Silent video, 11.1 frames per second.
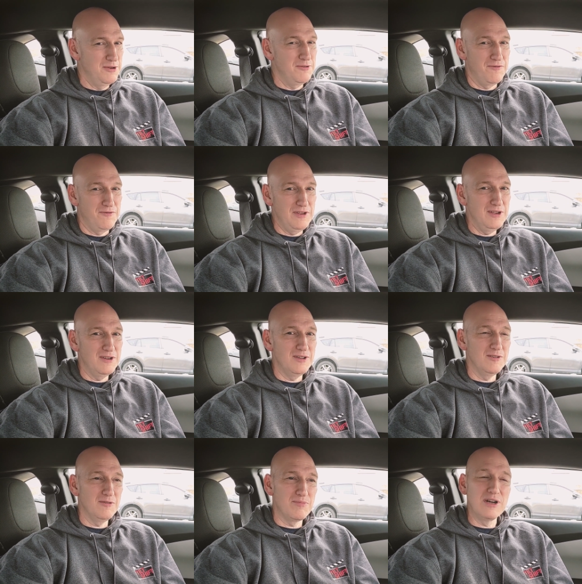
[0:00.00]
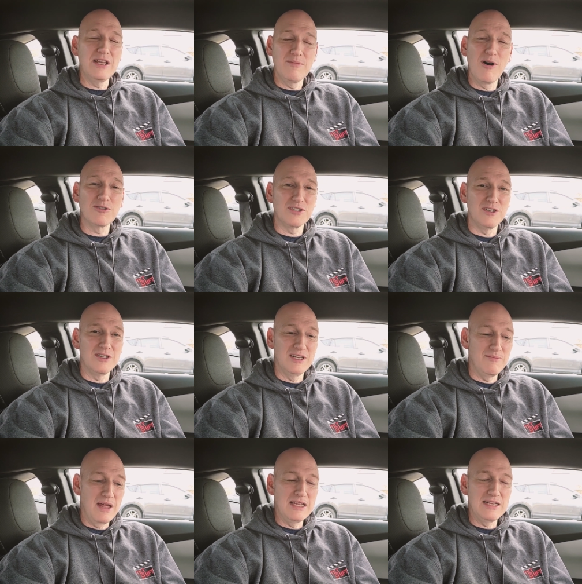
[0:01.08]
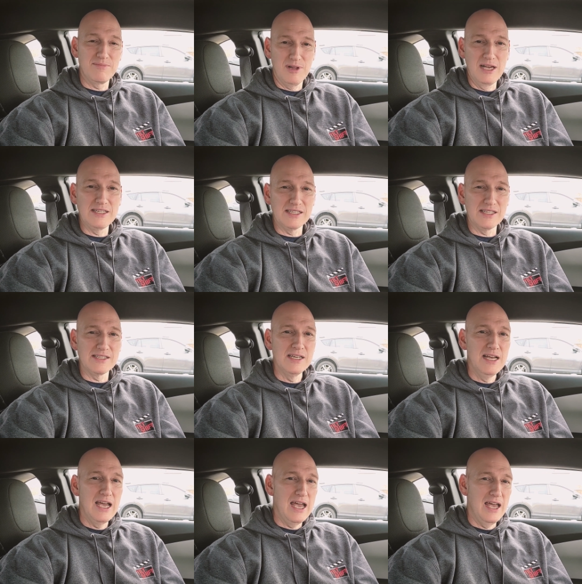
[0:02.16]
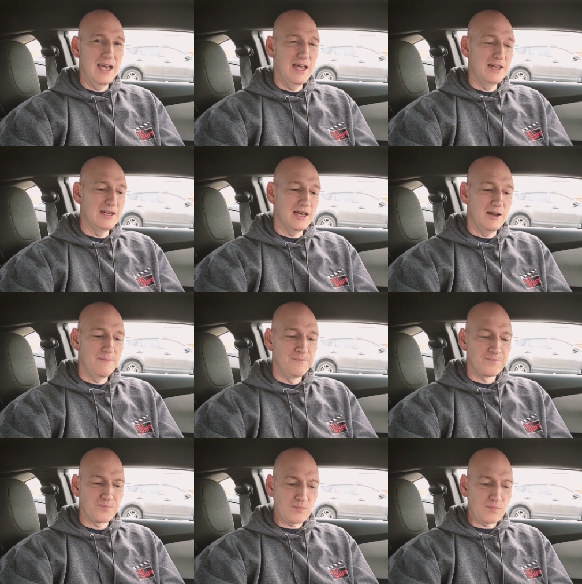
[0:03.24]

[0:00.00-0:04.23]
you feel pretty emotional in many places, and um,